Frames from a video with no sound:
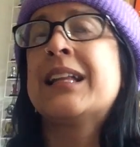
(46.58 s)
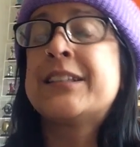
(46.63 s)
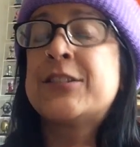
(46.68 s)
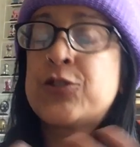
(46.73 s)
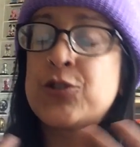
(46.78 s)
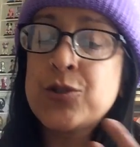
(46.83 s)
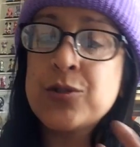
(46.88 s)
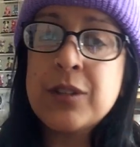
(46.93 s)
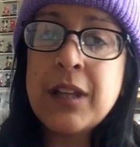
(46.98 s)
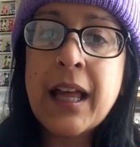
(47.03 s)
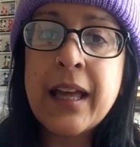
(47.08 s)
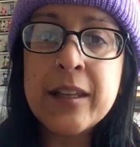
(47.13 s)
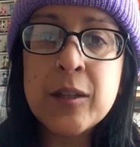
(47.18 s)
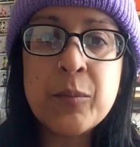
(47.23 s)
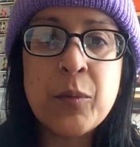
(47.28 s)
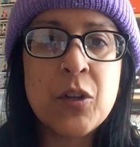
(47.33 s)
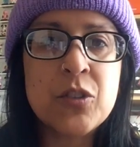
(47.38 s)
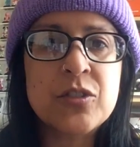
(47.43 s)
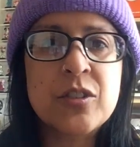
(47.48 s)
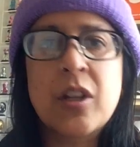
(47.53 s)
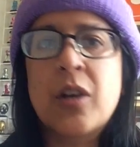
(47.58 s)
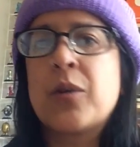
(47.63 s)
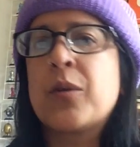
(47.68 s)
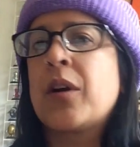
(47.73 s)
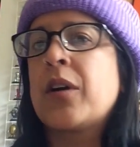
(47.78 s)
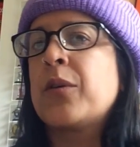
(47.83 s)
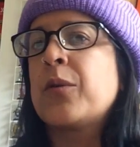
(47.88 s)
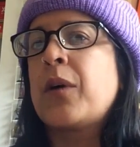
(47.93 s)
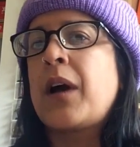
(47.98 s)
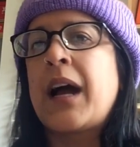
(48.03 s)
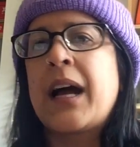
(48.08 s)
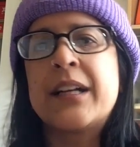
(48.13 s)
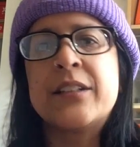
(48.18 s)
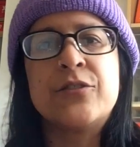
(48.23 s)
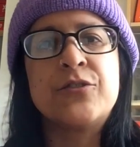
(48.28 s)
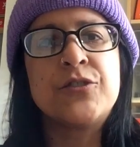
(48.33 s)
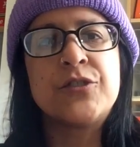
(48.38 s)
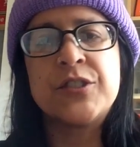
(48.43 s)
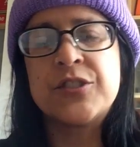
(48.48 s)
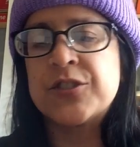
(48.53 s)
do like the box logo.
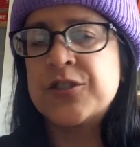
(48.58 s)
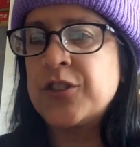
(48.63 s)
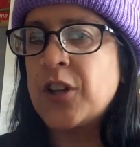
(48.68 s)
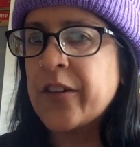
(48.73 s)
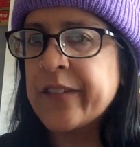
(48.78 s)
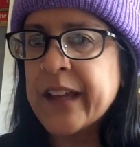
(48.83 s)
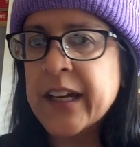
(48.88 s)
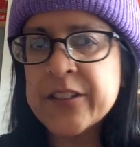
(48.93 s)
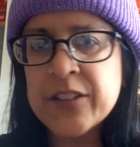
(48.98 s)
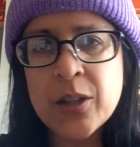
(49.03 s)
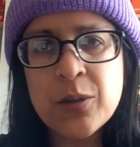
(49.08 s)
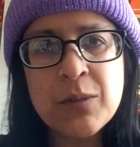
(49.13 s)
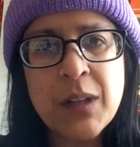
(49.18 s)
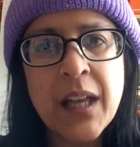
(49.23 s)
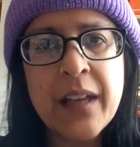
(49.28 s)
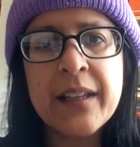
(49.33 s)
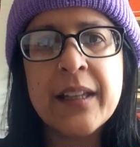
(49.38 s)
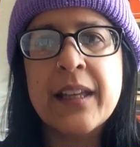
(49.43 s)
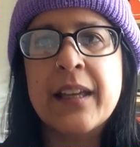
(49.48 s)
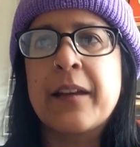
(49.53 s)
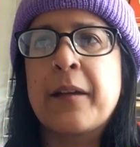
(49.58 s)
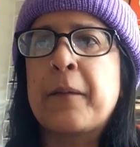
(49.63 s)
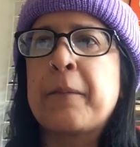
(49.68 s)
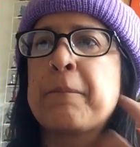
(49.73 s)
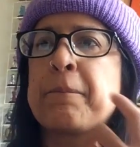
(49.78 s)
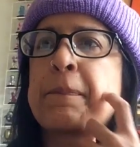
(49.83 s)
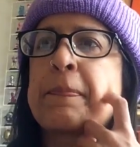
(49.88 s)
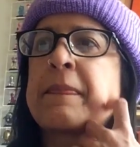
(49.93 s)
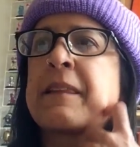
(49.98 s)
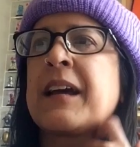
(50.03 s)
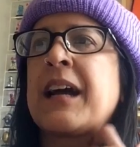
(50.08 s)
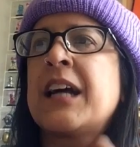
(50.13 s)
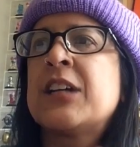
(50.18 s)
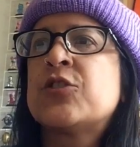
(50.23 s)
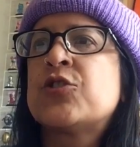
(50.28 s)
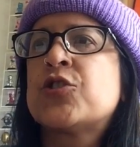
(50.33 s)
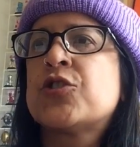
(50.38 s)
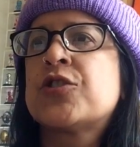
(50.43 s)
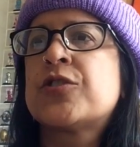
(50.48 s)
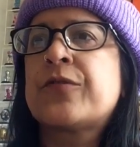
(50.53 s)
It's not that I don't like it. I
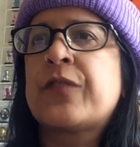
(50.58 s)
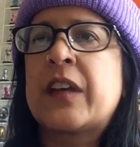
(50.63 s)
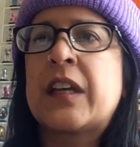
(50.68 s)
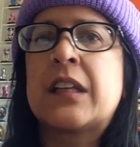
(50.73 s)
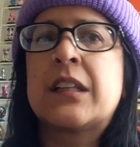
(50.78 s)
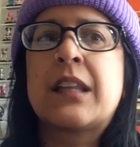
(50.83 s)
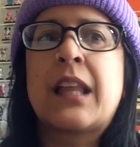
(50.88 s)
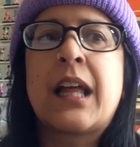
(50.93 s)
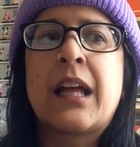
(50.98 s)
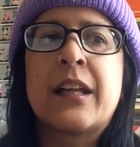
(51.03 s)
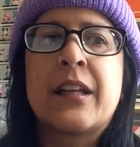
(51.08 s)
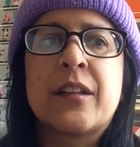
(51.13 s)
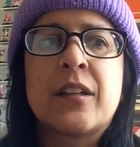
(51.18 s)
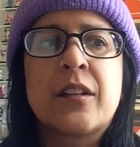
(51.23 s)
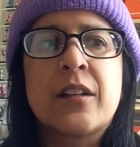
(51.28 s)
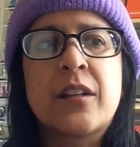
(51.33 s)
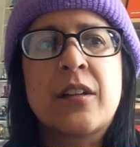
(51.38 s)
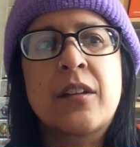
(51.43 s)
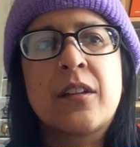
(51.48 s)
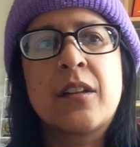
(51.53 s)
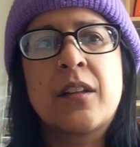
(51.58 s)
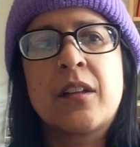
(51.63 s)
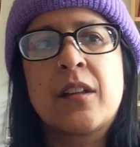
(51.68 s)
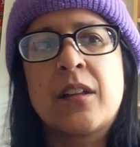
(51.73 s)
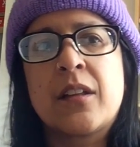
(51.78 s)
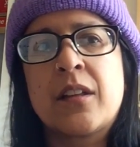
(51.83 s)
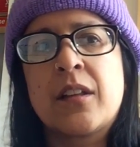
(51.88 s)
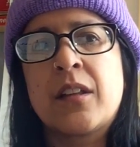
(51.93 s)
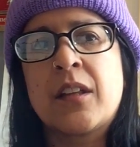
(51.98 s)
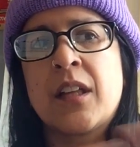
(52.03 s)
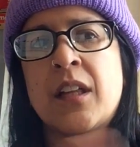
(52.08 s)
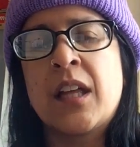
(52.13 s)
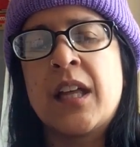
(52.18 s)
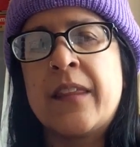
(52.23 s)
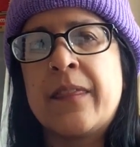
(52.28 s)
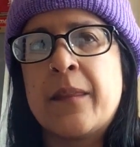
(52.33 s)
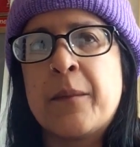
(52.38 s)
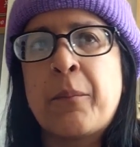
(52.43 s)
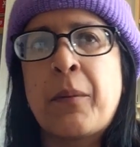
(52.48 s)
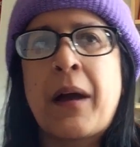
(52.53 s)
just feel like
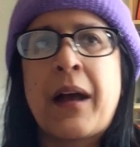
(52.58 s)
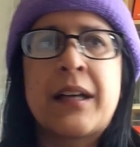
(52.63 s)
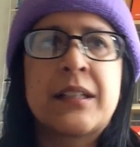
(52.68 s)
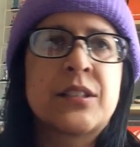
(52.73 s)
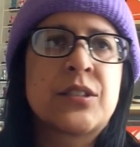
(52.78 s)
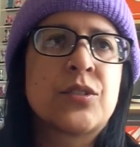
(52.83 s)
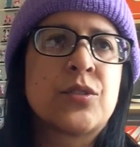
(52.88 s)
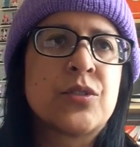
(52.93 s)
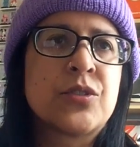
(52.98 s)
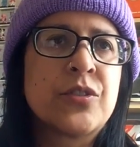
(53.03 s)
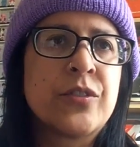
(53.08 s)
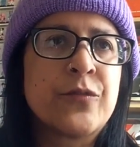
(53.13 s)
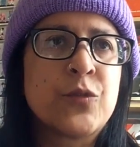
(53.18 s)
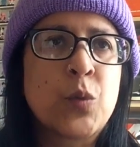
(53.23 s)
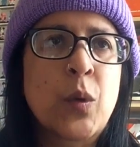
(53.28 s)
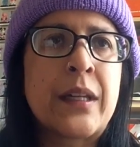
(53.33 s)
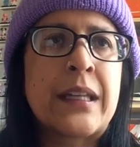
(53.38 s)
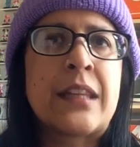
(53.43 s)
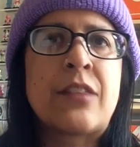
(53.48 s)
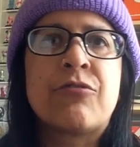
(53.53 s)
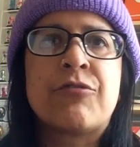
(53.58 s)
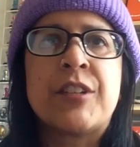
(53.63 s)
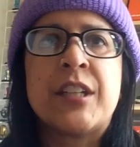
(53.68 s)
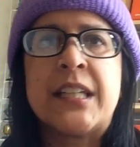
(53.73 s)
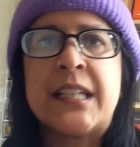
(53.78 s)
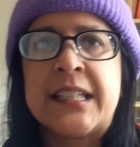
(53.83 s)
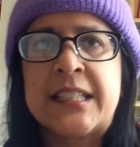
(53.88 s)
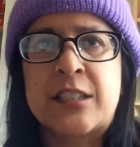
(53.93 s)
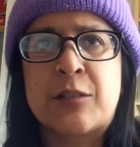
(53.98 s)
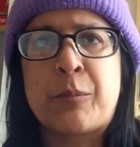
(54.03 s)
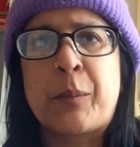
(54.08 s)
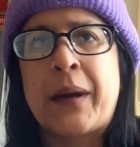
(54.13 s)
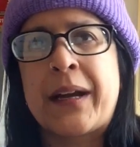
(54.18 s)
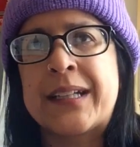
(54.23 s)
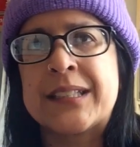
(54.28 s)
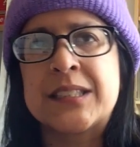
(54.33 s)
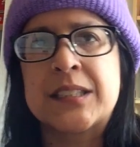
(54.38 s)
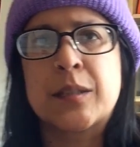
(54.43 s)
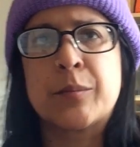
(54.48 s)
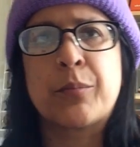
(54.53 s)
in the past sort of 23 years of
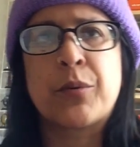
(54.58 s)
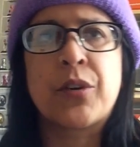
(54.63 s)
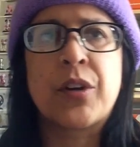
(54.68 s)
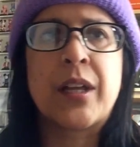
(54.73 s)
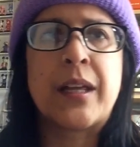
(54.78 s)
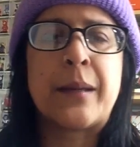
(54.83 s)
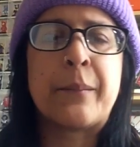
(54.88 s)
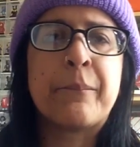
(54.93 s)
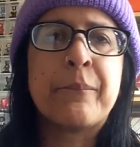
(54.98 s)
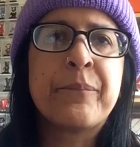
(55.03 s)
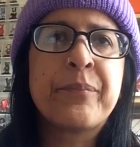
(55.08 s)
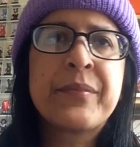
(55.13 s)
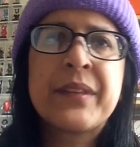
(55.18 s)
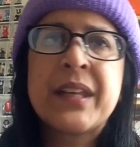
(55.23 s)
buying Supreme,